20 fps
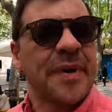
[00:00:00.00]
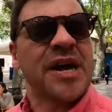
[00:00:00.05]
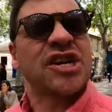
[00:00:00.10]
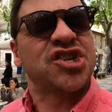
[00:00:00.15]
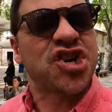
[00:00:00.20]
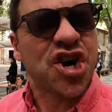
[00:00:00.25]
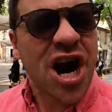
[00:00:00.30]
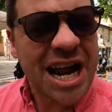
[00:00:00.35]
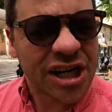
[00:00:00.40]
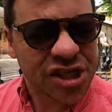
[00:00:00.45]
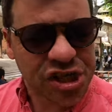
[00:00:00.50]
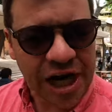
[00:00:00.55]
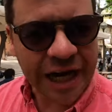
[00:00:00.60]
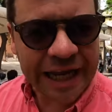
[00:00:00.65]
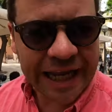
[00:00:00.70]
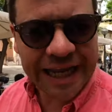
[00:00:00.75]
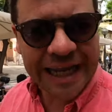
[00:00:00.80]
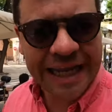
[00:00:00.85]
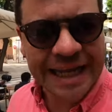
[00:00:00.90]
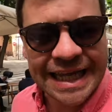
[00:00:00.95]
a bit tragic.
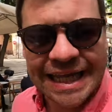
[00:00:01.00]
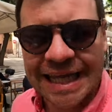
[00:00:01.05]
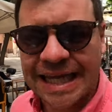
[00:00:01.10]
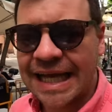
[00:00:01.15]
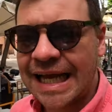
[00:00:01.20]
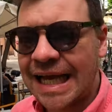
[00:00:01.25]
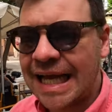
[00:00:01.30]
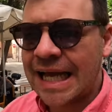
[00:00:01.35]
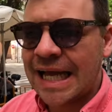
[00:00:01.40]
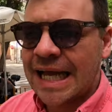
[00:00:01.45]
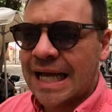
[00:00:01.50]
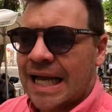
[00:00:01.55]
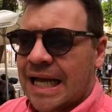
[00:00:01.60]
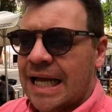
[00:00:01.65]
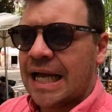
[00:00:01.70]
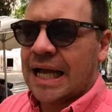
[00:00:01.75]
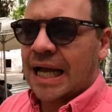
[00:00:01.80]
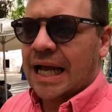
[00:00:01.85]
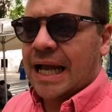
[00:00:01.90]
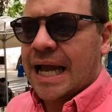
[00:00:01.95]

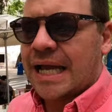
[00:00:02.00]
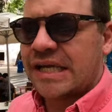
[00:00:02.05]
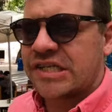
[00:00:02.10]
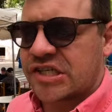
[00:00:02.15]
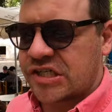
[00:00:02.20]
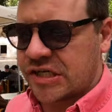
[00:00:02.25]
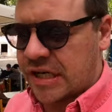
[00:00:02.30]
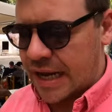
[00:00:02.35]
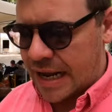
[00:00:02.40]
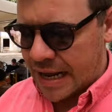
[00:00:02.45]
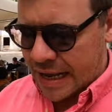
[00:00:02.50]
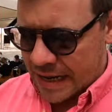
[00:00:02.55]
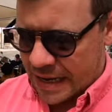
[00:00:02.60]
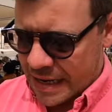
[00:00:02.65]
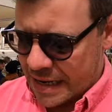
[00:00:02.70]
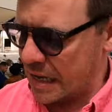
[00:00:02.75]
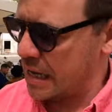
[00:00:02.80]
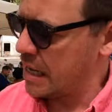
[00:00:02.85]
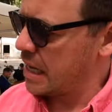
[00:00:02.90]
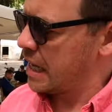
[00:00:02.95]
It's uh,
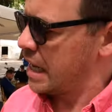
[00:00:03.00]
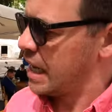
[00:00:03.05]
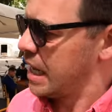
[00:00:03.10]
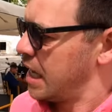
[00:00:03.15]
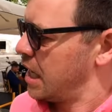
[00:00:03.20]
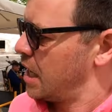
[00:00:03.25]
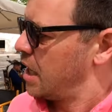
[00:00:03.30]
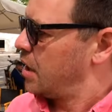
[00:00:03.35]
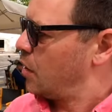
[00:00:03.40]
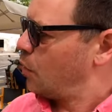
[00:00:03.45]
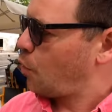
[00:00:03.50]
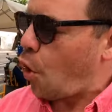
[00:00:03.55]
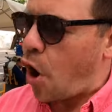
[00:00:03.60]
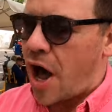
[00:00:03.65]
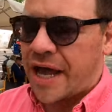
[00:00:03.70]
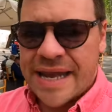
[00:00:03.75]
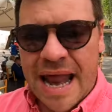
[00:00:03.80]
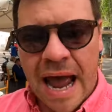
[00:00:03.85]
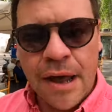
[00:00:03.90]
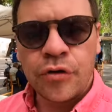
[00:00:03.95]

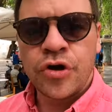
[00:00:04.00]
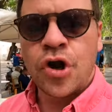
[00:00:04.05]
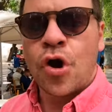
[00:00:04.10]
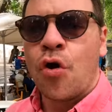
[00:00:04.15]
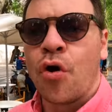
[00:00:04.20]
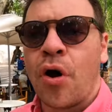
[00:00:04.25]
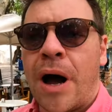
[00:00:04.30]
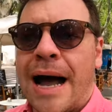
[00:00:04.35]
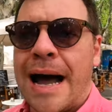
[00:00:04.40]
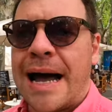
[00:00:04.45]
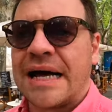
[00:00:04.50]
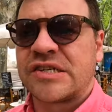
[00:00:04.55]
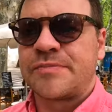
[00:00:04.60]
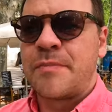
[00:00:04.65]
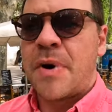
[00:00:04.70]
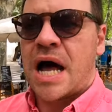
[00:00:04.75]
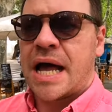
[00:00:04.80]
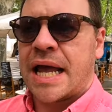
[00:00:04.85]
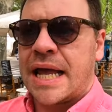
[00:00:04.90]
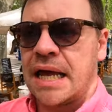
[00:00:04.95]
what I now know as
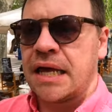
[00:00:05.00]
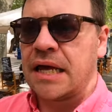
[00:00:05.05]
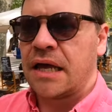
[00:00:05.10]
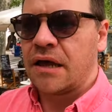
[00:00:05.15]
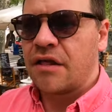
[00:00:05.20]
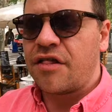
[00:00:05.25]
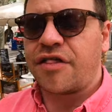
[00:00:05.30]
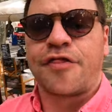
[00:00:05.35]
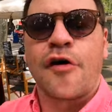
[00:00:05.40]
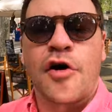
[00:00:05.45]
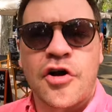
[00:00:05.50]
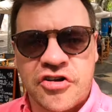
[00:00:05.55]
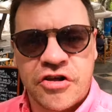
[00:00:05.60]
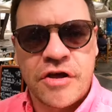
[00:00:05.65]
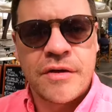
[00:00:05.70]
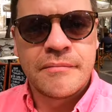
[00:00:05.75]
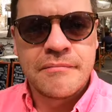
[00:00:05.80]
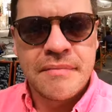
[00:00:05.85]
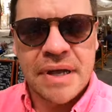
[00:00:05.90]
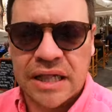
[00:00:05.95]
my third
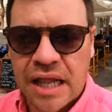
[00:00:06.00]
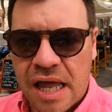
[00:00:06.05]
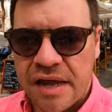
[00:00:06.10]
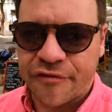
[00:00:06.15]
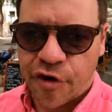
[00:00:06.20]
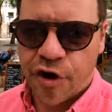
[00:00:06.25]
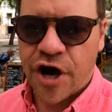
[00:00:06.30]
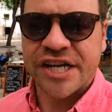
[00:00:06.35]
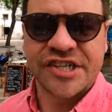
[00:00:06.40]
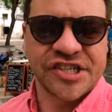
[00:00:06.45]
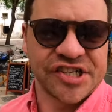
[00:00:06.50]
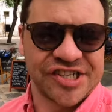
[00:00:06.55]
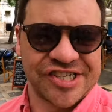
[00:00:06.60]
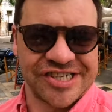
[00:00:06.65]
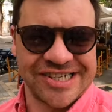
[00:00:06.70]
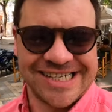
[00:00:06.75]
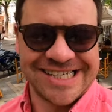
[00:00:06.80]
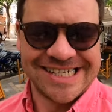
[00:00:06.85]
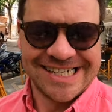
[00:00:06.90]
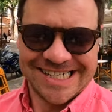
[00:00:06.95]
midlife
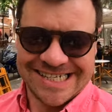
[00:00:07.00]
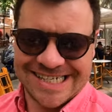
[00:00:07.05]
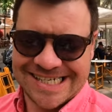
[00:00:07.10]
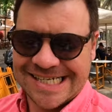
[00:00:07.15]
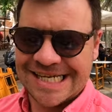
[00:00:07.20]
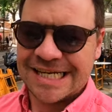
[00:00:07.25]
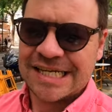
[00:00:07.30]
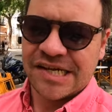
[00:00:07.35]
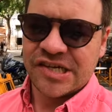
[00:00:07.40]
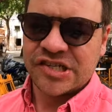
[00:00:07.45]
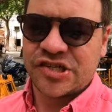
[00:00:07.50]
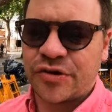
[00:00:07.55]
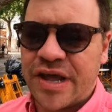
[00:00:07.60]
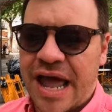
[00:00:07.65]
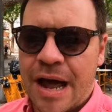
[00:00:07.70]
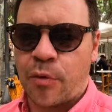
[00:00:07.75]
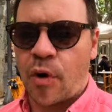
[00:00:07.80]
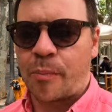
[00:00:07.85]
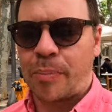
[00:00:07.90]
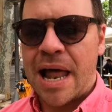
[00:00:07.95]
crisis. So
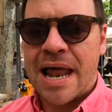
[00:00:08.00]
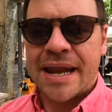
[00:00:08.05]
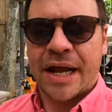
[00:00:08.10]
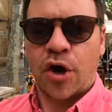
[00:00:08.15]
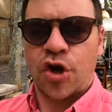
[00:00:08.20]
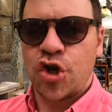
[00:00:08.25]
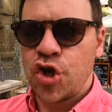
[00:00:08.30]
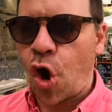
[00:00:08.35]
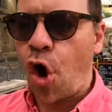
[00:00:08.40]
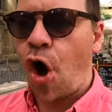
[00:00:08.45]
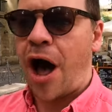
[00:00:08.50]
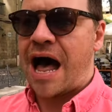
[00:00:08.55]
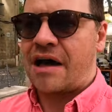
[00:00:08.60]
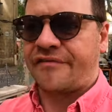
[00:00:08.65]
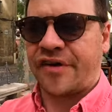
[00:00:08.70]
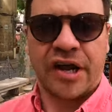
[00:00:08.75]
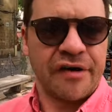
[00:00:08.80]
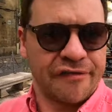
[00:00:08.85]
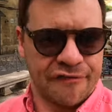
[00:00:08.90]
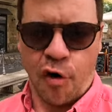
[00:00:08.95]
yeah, we're planning on not
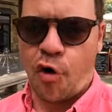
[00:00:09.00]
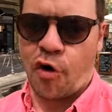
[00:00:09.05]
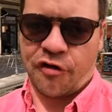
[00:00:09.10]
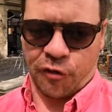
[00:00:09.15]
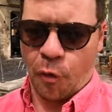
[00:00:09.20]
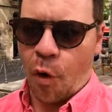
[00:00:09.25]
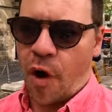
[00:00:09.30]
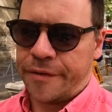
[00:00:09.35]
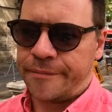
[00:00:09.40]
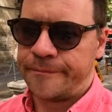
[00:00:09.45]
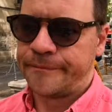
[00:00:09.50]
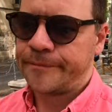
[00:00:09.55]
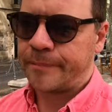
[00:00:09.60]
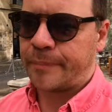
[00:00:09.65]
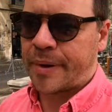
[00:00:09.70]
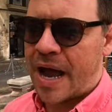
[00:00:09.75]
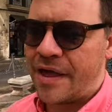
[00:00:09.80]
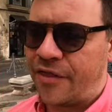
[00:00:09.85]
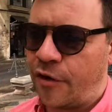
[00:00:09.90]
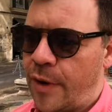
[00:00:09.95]
having a fourth one,
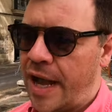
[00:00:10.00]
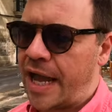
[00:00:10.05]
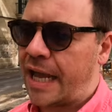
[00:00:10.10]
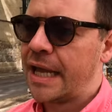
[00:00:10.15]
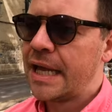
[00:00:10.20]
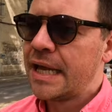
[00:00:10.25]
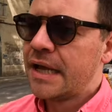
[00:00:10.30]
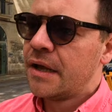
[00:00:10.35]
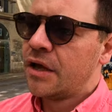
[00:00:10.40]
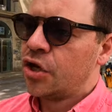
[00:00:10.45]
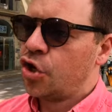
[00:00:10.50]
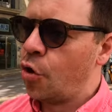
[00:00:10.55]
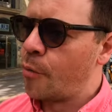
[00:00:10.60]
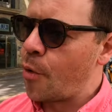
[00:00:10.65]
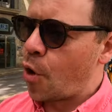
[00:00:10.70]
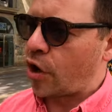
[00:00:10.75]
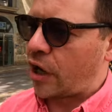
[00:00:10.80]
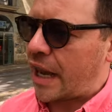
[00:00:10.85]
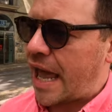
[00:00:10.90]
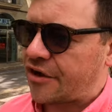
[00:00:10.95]
by the way. No
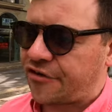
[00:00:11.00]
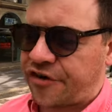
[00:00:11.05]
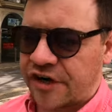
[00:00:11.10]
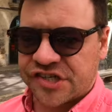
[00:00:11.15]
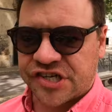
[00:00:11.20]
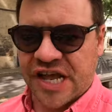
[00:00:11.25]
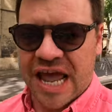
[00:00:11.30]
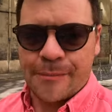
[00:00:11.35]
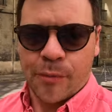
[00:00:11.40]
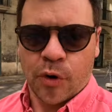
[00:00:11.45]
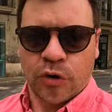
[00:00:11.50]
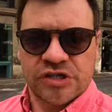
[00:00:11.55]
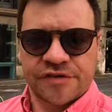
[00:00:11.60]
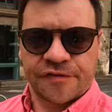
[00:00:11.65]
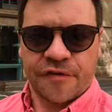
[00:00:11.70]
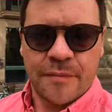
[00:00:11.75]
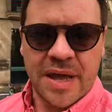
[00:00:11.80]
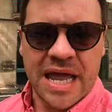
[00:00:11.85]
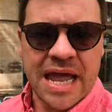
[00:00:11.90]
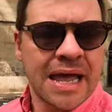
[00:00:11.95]
more electric skateboards
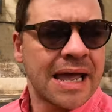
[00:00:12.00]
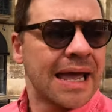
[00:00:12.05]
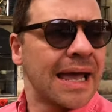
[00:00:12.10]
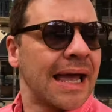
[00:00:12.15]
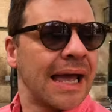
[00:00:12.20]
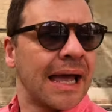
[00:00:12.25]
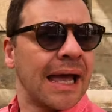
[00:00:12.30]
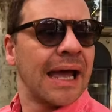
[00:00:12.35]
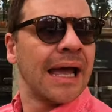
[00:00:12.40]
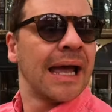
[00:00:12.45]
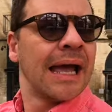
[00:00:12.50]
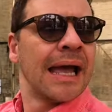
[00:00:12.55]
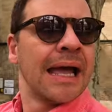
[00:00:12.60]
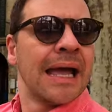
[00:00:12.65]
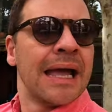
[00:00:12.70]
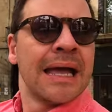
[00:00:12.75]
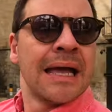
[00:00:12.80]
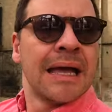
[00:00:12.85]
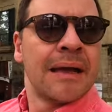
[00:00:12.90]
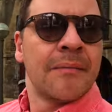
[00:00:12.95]
for me.
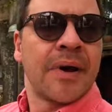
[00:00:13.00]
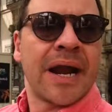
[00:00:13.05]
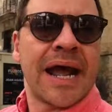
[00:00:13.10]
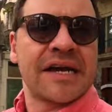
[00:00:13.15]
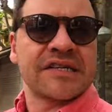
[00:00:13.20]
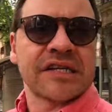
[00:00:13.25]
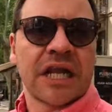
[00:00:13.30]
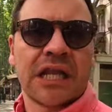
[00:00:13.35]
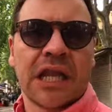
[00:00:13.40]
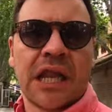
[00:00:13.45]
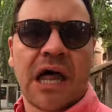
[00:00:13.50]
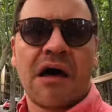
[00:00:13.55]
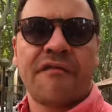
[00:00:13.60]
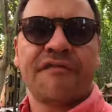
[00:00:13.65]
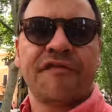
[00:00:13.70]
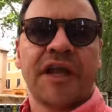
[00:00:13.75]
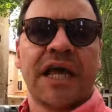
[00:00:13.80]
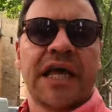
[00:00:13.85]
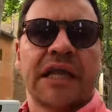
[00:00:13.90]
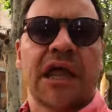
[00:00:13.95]
But it is a
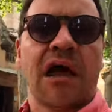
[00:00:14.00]
lovely,